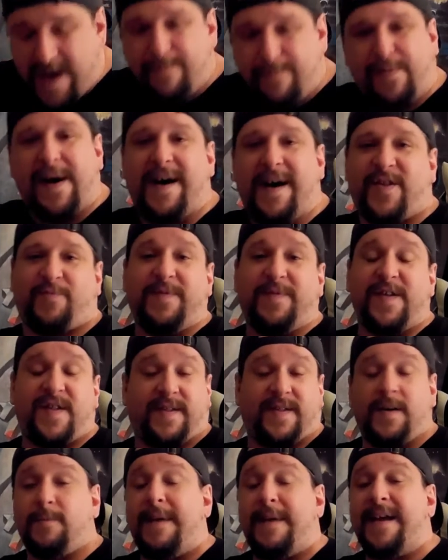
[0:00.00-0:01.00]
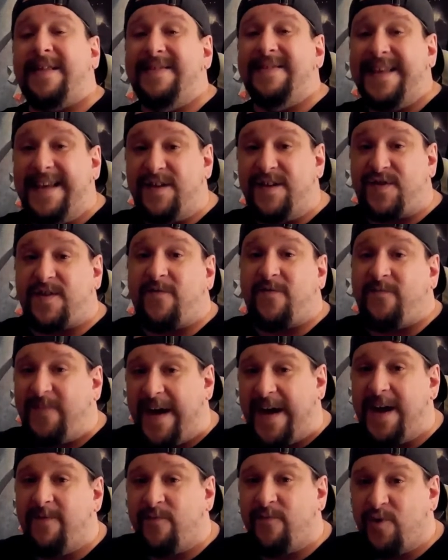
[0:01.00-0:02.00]
quite possibly still my least
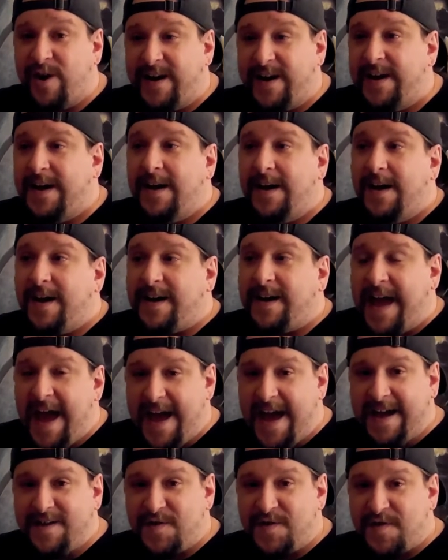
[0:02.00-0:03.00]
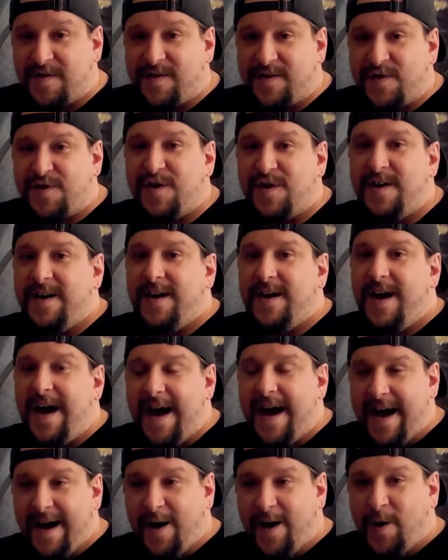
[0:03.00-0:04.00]
favorite Kansas
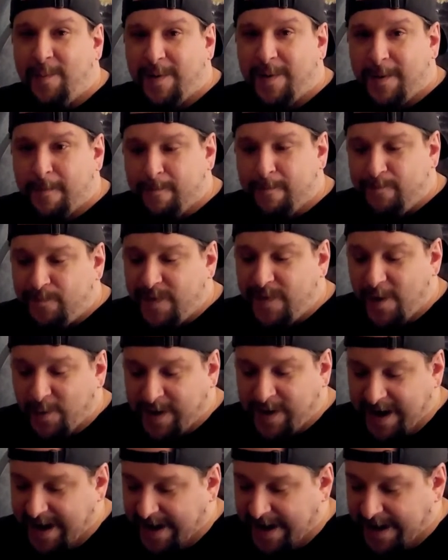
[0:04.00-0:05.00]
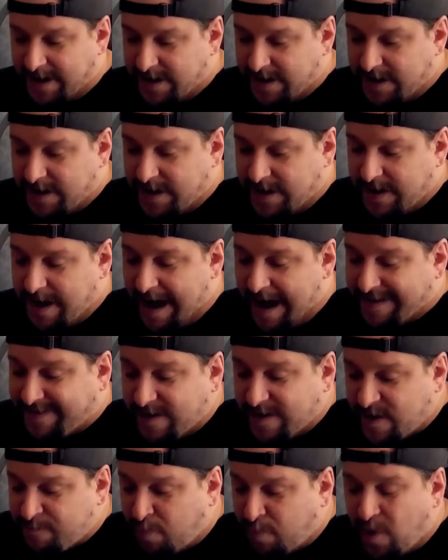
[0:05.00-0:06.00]
album, okay? At
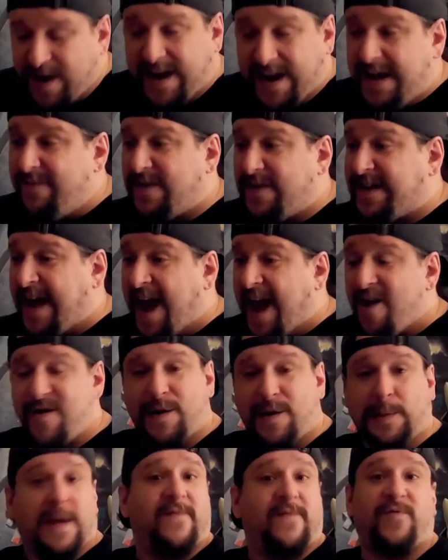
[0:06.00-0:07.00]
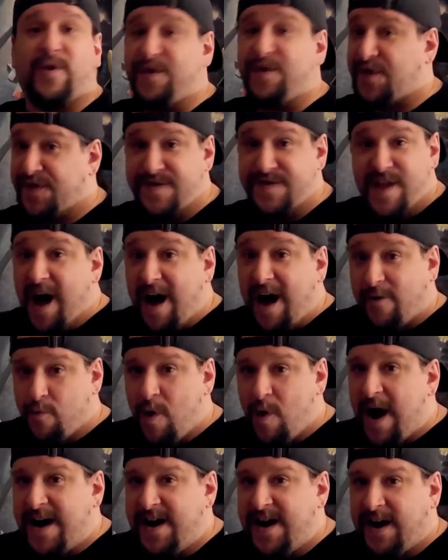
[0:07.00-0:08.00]
this point, even Kerry Livgren is not
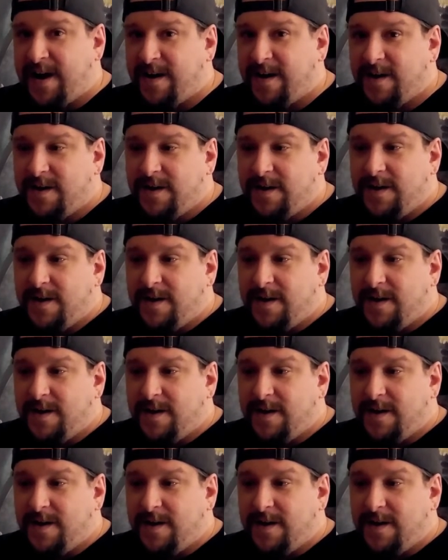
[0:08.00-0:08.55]
writing